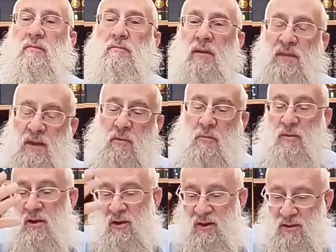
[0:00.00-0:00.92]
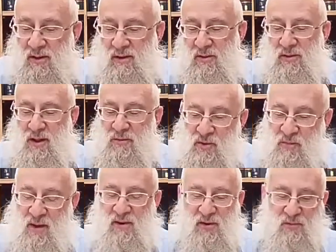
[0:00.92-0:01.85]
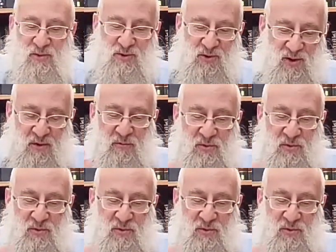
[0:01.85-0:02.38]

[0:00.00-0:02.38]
but they're what I call that a numerical majority, right?